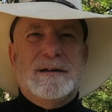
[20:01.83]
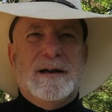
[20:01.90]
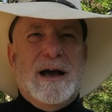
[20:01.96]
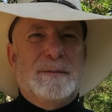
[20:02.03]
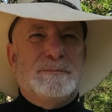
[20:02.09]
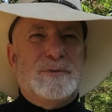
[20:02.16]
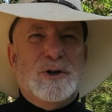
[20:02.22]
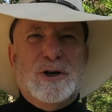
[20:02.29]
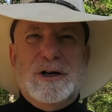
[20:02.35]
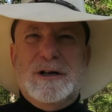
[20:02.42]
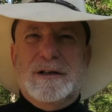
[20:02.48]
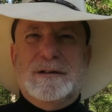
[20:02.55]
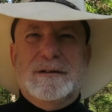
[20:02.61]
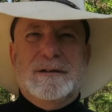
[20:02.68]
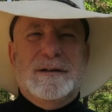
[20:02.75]
I'm
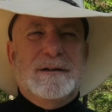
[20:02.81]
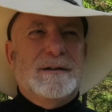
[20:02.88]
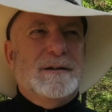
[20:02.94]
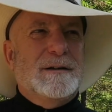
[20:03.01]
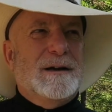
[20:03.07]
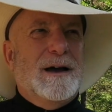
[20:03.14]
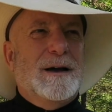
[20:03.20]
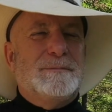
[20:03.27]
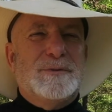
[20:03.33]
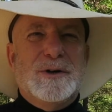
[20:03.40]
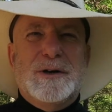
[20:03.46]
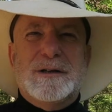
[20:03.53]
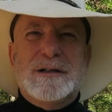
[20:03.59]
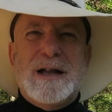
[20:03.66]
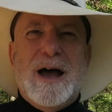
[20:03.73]
done. I'm
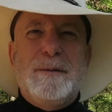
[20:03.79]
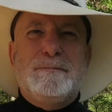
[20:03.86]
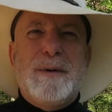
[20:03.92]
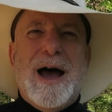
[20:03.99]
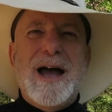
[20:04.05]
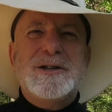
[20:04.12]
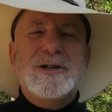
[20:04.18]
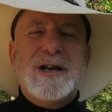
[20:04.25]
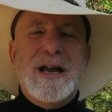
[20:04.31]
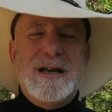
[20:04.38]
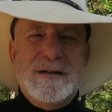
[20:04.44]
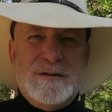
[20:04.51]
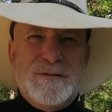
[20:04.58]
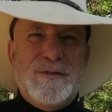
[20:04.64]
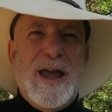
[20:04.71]
done. I, I
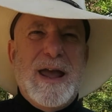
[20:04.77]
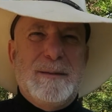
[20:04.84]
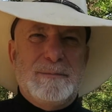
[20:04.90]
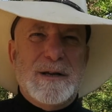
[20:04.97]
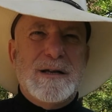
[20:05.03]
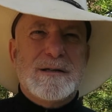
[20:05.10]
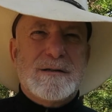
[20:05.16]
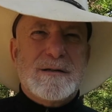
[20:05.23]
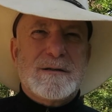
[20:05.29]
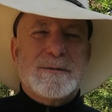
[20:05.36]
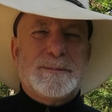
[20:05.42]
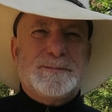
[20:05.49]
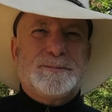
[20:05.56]
change families.